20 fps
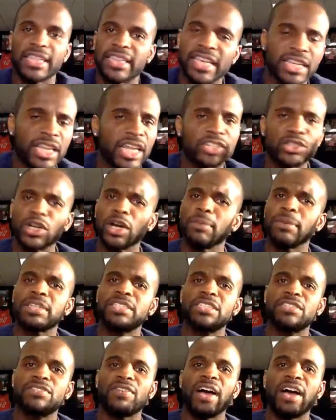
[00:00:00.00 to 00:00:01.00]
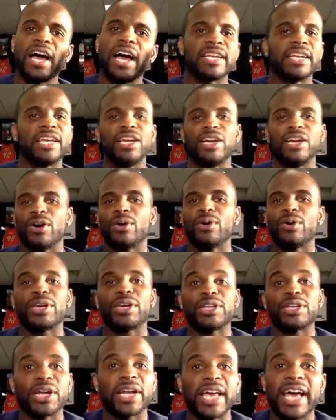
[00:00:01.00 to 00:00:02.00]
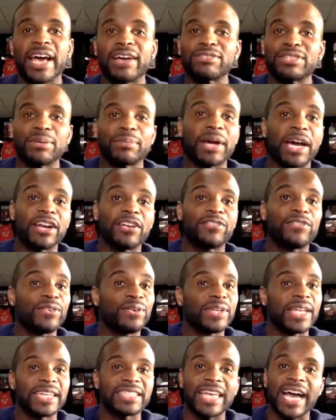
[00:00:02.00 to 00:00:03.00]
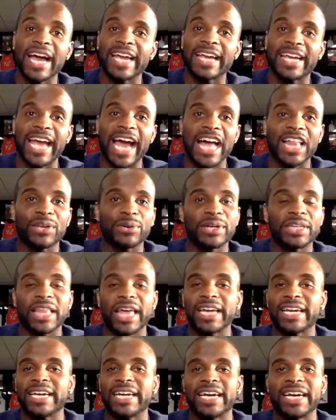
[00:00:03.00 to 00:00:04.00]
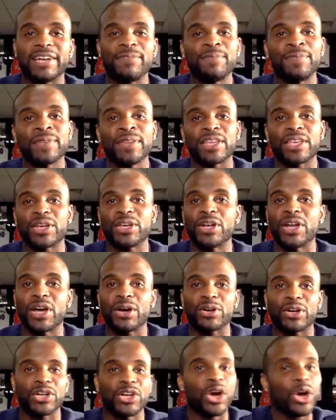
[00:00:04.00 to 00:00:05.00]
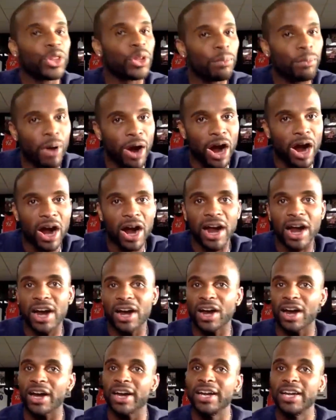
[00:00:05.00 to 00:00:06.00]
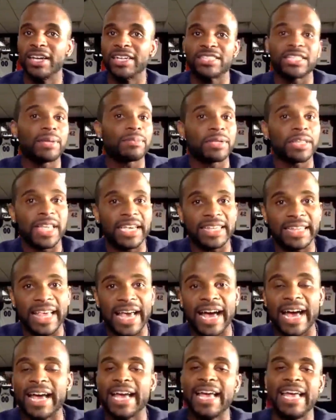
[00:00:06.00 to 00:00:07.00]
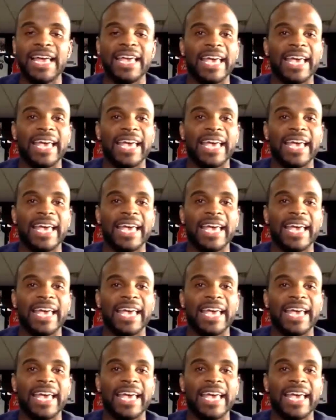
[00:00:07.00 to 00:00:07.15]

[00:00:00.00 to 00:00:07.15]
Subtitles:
think like trail mix is fine. Or, they have some kind of food that's high in calorie, like a, granola bar or something like that.